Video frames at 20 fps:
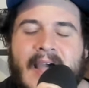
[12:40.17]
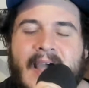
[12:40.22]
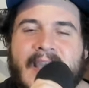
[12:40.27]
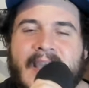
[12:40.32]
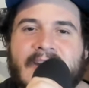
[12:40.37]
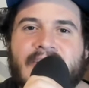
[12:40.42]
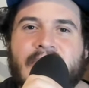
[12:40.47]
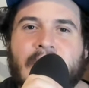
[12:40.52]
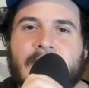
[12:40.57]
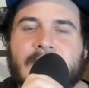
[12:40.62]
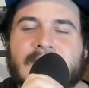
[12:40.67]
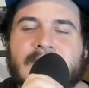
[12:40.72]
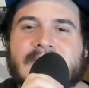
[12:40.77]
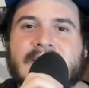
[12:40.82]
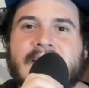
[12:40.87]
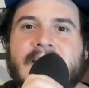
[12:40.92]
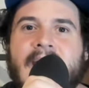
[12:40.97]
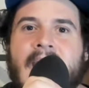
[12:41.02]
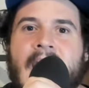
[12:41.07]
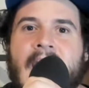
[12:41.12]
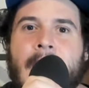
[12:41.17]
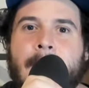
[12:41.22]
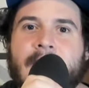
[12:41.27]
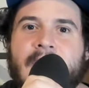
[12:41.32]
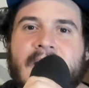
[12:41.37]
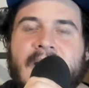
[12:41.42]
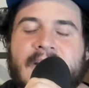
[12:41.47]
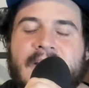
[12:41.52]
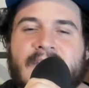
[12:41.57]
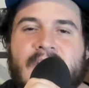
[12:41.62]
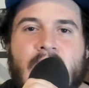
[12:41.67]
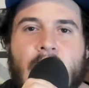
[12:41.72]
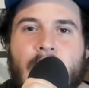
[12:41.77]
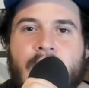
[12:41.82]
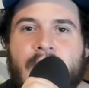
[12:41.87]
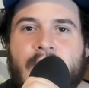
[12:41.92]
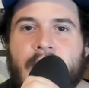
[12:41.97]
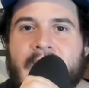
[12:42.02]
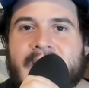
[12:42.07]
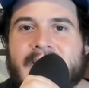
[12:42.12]
don't see it happening. And the Noah
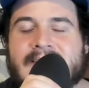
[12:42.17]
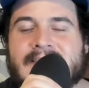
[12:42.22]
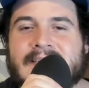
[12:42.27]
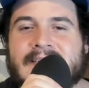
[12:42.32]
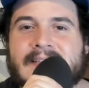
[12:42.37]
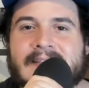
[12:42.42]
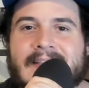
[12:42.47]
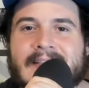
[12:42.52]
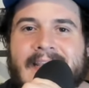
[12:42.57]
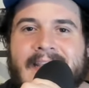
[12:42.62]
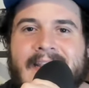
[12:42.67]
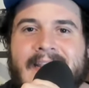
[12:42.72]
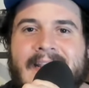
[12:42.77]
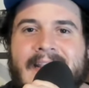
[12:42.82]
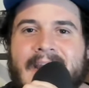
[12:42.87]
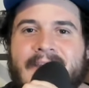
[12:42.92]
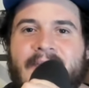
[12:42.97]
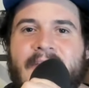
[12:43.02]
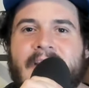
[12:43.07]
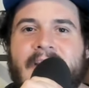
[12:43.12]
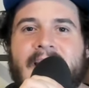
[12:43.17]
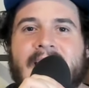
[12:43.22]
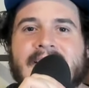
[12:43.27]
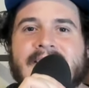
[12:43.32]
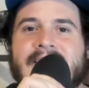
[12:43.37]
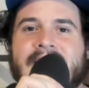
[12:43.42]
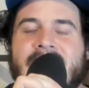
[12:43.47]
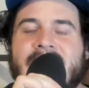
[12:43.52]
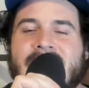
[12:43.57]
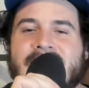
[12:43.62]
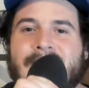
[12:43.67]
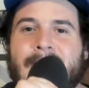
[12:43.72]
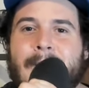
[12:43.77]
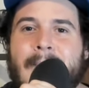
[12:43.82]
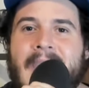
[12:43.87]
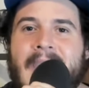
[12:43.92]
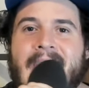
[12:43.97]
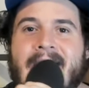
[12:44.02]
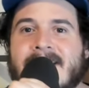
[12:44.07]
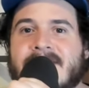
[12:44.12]
Gregson thing, I see it as a
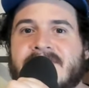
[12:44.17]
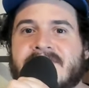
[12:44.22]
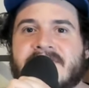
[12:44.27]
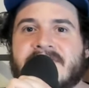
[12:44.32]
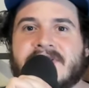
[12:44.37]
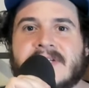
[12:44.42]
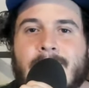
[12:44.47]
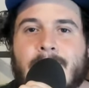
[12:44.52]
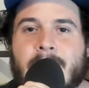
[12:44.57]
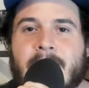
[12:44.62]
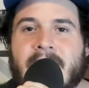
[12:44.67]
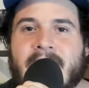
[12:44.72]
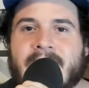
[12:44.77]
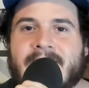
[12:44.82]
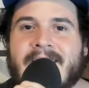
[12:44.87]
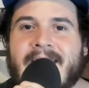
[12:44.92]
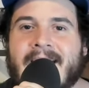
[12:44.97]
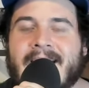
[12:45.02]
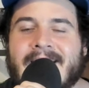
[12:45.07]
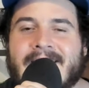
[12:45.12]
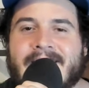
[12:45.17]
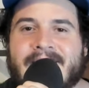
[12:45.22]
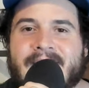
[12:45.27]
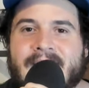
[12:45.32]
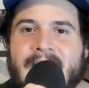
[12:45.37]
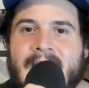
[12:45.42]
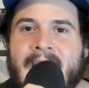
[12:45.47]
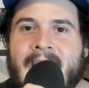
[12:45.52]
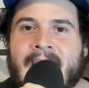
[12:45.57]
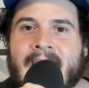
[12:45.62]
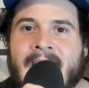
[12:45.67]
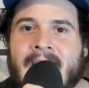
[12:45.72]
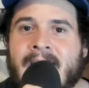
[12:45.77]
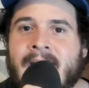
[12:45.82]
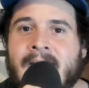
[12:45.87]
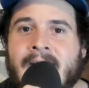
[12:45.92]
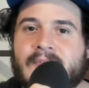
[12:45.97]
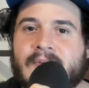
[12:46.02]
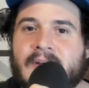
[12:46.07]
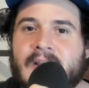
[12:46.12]
match. But at the end of the
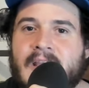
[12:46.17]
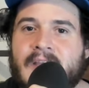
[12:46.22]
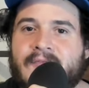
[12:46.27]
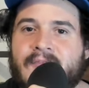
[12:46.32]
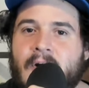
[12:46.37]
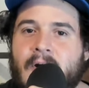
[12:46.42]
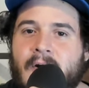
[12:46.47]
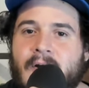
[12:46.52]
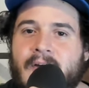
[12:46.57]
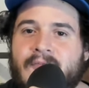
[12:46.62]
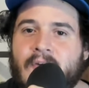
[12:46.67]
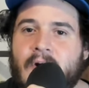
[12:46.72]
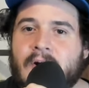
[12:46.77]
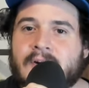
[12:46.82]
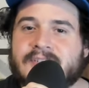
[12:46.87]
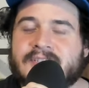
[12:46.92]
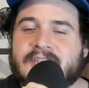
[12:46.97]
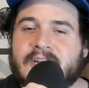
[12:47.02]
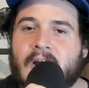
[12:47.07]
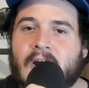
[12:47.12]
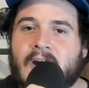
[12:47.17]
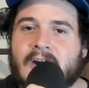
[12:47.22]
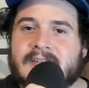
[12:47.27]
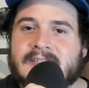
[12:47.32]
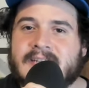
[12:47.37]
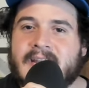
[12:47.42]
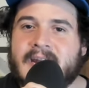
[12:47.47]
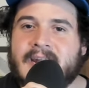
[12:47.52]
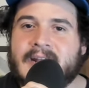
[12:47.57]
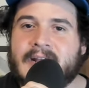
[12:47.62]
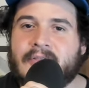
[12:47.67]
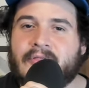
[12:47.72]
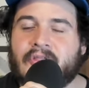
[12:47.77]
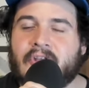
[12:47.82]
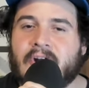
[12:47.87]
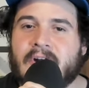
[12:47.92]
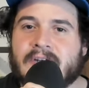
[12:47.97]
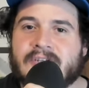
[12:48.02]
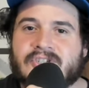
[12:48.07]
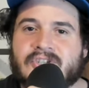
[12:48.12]
day, if RCR is getting a
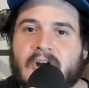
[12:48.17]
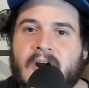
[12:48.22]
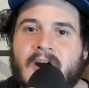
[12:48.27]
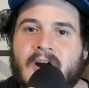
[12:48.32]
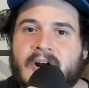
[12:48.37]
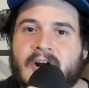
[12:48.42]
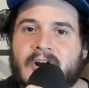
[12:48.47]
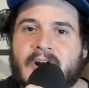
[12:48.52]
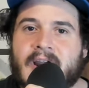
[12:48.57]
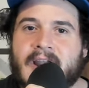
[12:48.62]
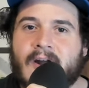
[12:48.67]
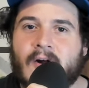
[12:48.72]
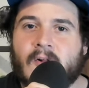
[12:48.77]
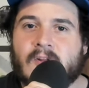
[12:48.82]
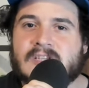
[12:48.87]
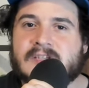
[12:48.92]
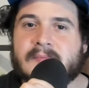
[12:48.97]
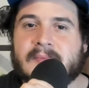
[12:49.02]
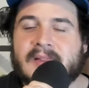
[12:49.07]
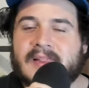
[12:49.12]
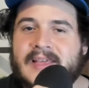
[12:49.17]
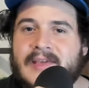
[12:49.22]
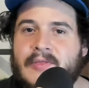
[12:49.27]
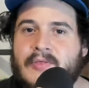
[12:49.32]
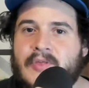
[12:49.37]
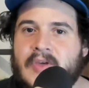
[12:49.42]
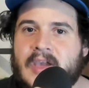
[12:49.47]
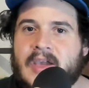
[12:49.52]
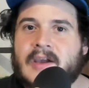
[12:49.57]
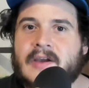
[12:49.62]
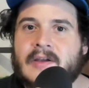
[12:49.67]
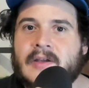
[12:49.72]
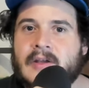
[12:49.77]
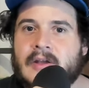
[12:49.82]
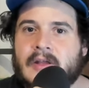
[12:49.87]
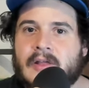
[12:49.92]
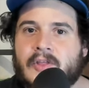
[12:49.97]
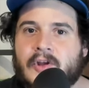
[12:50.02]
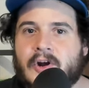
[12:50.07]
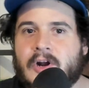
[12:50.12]
third charter, I ultimately think
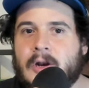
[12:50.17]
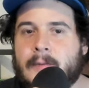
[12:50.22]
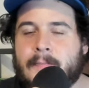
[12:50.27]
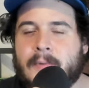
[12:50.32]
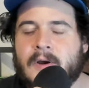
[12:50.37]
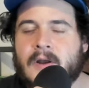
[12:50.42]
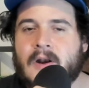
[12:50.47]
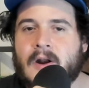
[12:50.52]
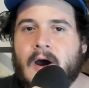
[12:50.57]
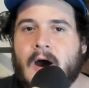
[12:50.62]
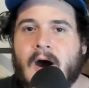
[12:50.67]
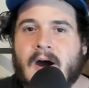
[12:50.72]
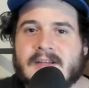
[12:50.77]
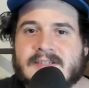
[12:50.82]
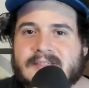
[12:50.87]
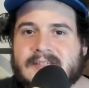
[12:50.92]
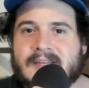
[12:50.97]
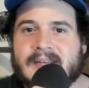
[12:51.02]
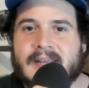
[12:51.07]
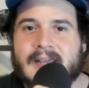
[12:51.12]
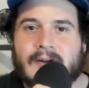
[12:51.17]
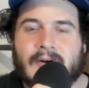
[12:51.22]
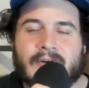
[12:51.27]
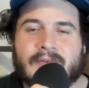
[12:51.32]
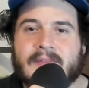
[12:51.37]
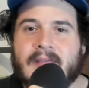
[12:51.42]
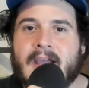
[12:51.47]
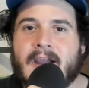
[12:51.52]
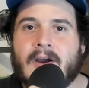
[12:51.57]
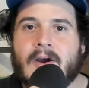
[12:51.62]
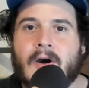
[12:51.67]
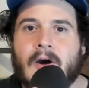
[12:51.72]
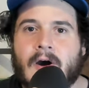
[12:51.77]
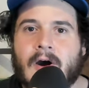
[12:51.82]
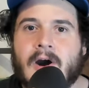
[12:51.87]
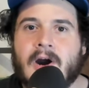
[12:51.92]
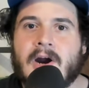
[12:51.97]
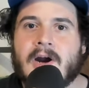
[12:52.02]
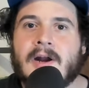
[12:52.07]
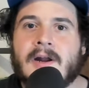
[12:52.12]
they're going to put Austin Hill in that
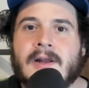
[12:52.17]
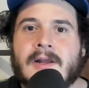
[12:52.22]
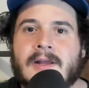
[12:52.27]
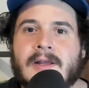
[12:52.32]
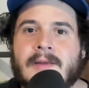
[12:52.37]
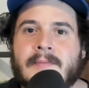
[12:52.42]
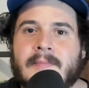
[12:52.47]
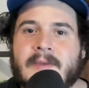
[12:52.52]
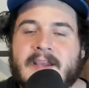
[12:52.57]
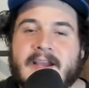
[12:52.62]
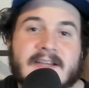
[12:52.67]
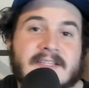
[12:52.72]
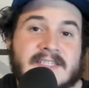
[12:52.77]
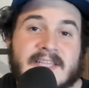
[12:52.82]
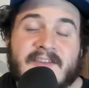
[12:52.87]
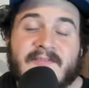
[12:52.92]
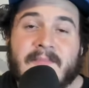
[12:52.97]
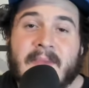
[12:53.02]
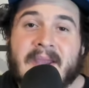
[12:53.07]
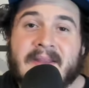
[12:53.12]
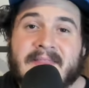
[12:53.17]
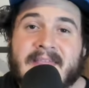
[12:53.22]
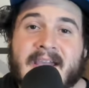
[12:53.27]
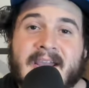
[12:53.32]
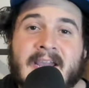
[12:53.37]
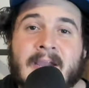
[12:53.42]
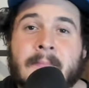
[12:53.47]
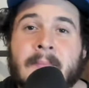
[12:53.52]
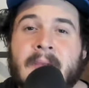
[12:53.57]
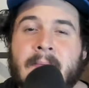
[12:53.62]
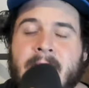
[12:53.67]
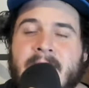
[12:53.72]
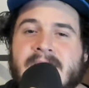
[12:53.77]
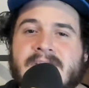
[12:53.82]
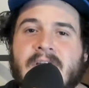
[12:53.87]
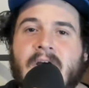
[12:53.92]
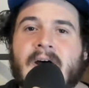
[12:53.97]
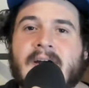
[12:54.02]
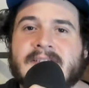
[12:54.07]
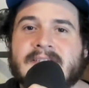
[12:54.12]
car. Because they've made that commitment
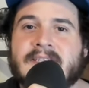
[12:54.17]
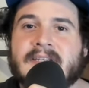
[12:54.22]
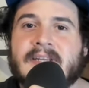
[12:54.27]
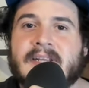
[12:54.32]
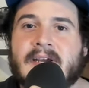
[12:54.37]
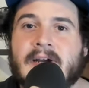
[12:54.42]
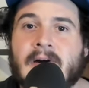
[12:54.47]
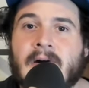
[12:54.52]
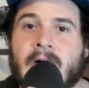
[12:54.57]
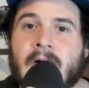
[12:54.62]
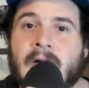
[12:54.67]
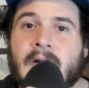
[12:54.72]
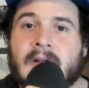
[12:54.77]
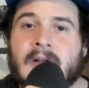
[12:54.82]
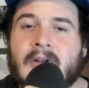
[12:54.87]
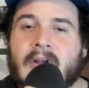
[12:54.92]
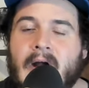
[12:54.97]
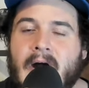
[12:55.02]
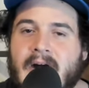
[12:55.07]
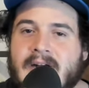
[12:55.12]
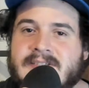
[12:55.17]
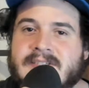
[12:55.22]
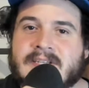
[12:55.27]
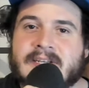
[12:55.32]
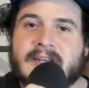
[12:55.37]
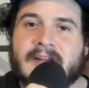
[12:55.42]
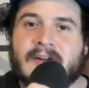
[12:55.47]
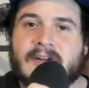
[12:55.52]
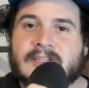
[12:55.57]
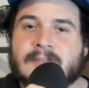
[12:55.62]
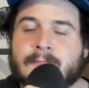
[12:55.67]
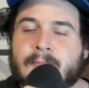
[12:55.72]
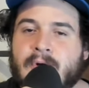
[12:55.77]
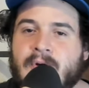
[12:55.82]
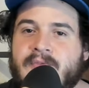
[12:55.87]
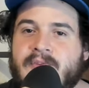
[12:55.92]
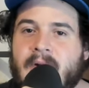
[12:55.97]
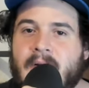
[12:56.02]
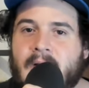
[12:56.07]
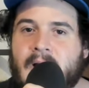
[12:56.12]
to Austin Hill, Austin Hill has
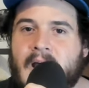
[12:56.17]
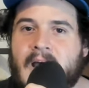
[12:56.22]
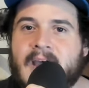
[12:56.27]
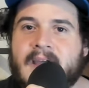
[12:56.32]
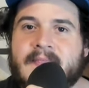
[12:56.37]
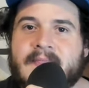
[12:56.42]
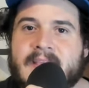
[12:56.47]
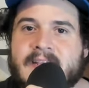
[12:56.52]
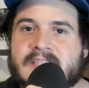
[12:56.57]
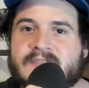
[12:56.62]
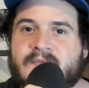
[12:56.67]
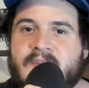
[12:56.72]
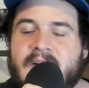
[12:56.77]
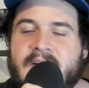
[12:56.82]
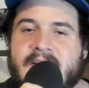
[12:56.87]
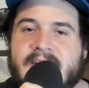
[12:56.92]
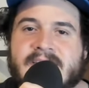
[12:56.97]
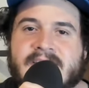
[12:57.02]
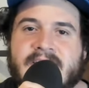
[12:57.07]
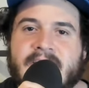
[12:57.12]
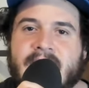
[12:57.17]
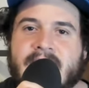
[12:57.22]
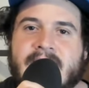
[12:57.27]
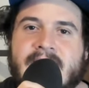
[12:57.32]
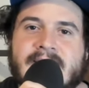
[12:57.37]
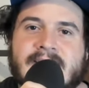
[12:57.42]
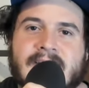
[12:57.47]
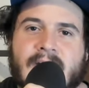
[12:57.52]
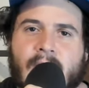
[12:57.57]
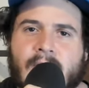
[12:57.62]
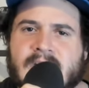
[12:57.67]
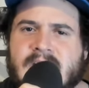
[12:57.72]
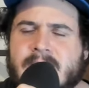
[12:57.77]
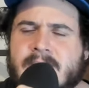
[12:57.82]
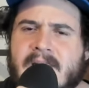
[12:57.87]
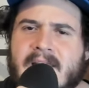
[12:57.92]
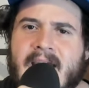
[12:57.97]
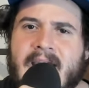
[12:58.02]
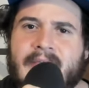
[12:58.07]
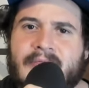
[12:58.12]
proven a lot in the Xfinity Series.
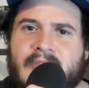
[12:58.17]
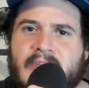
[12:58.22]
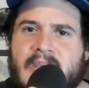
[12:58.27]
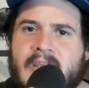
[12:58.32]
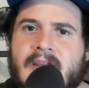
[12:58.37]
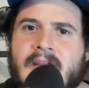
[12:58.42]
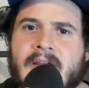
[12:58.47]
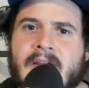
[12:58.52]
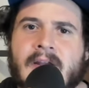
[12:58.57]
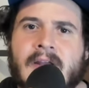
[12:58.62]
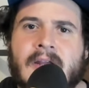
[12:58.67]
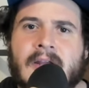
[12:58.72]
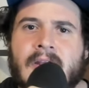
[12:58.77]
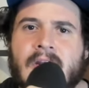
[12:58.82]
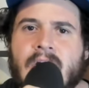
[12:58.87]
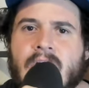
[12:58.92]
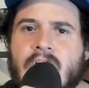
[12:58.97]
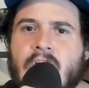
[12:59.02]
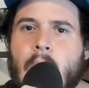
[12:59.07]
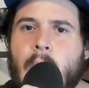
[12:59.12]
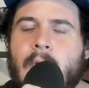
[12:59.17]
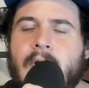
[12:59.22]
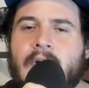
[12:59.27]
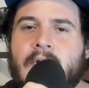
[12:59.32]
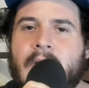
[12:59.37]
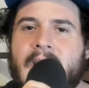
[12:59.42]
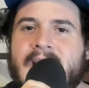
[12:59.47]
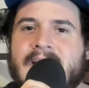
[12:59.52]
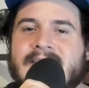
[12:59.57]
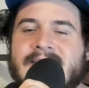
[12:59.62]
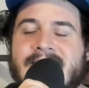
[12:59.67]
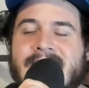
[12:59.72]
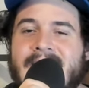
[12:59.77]
Ultimately, I think Noah Gregson